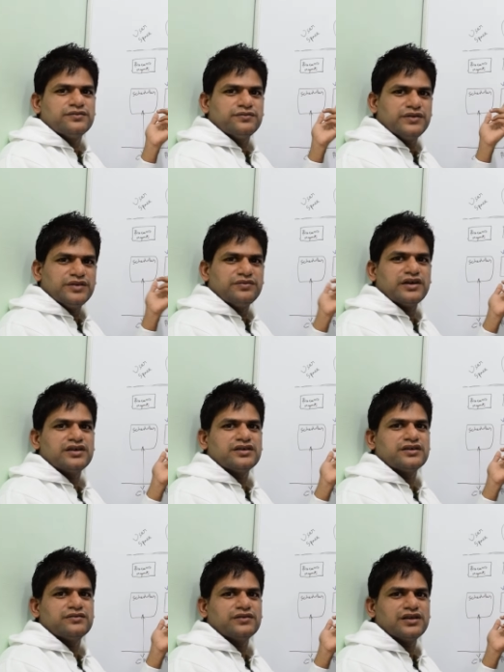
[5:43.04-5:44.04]

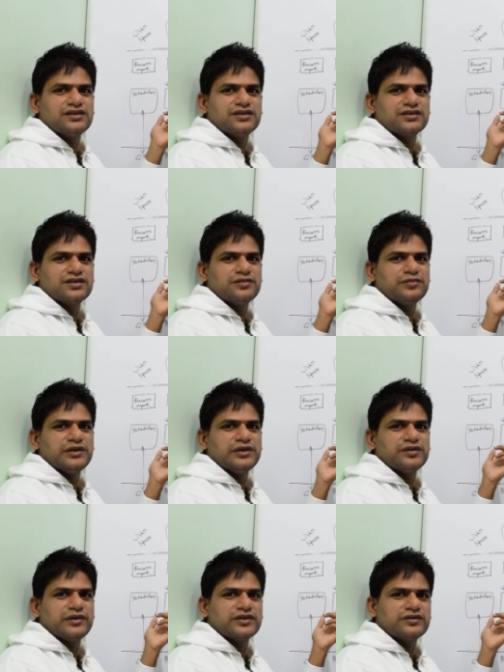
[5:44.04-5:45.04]
VFAT file system
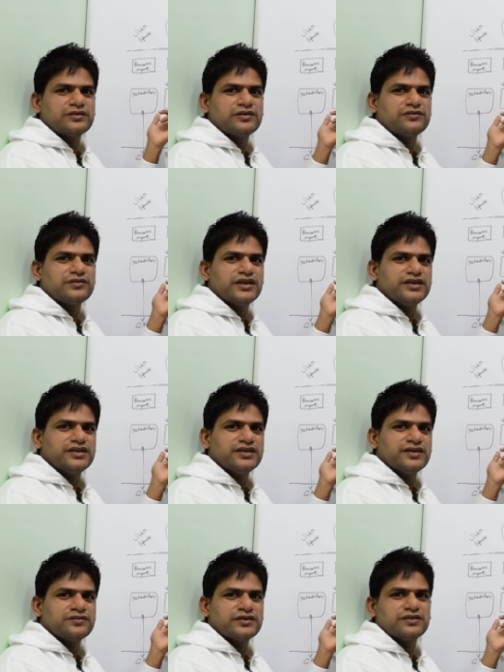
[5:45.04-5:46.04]
and Microsoft
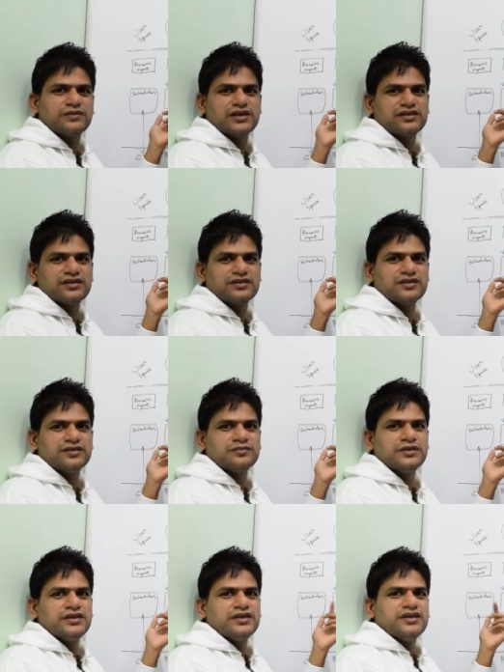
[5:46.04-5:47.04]
NTFS file system
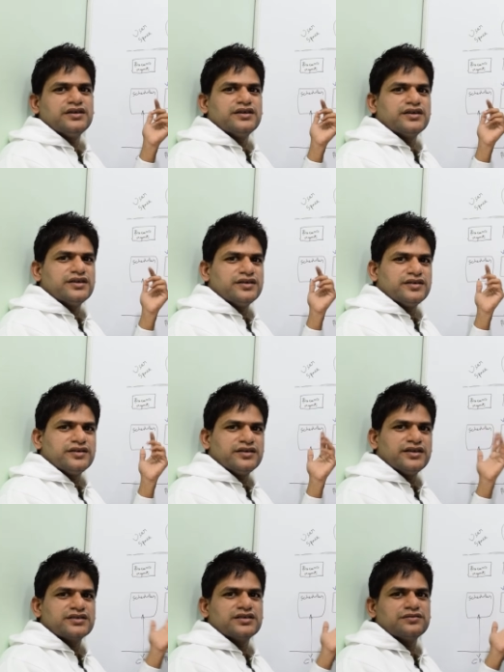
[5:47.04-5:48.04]
and
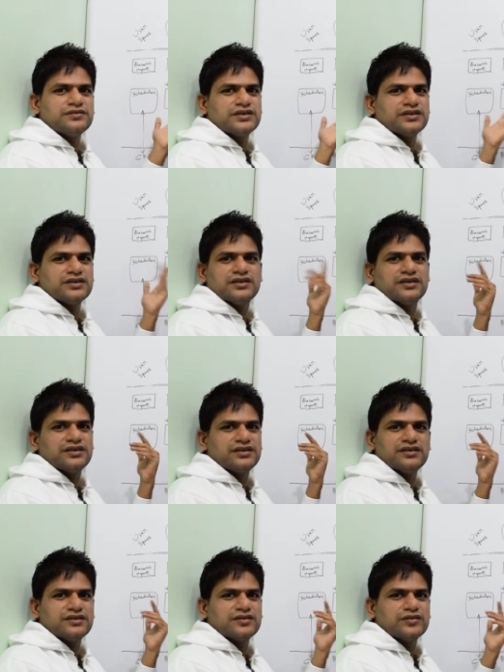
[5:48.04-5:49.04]
XFS
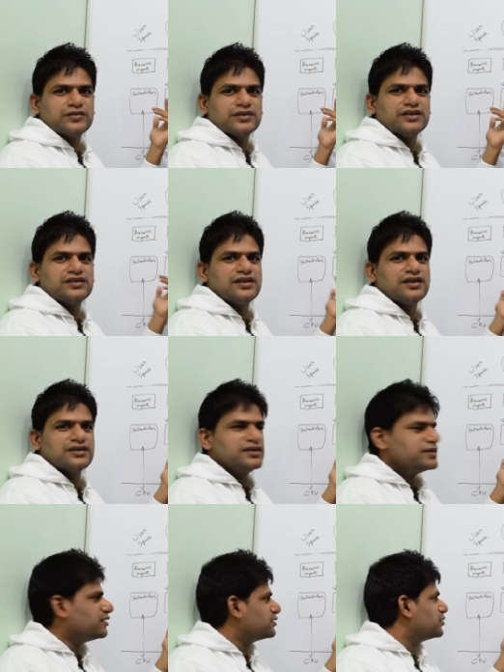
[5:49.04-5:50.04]
and things like
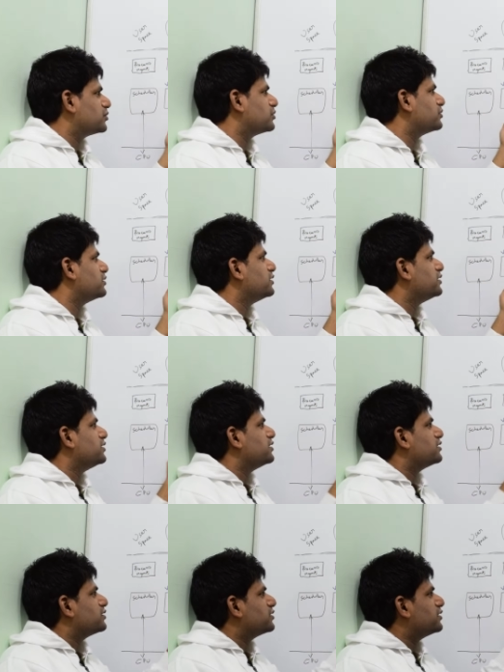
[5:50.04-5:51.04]
that as well. So
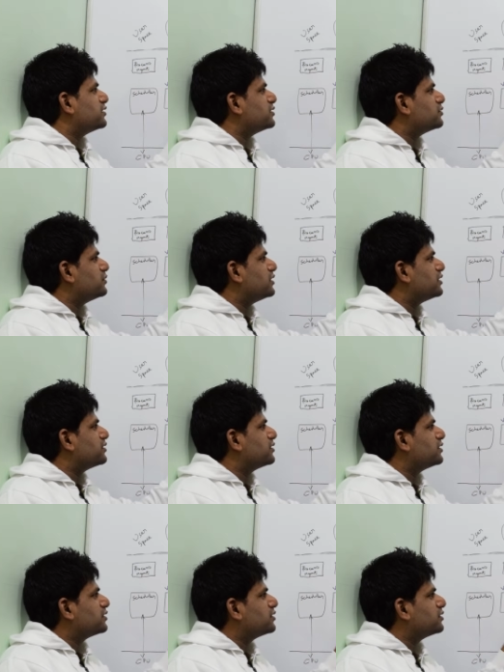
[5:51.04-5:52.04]
that is where
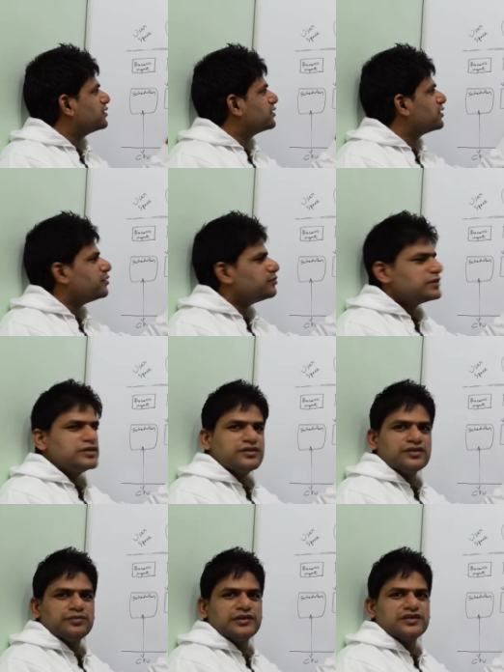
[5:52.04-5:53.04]
this comes
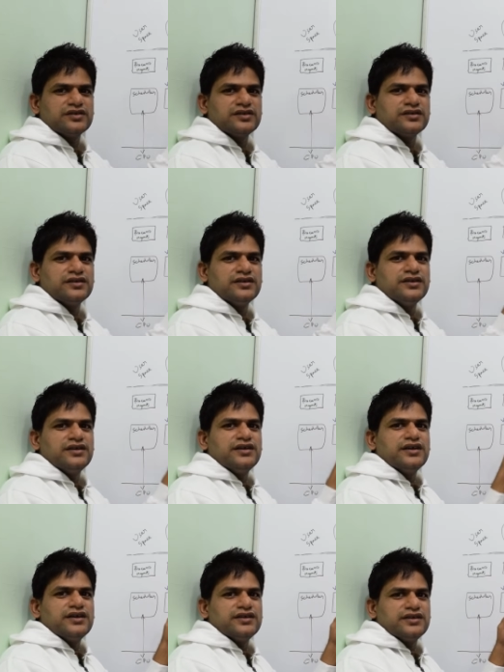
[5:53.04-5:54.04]
into the picture.
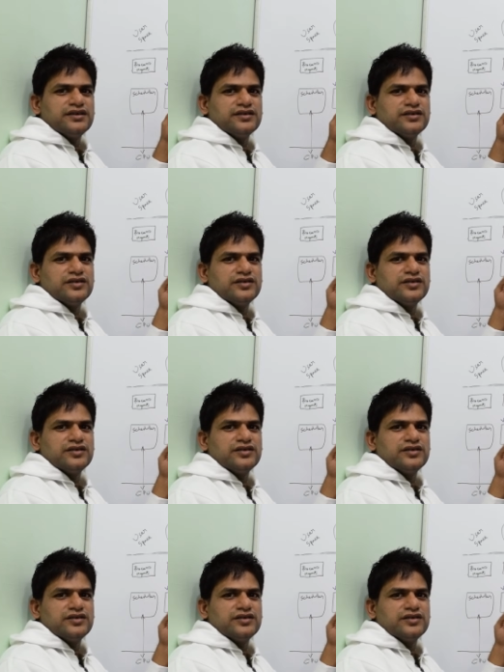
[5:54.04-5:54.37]
And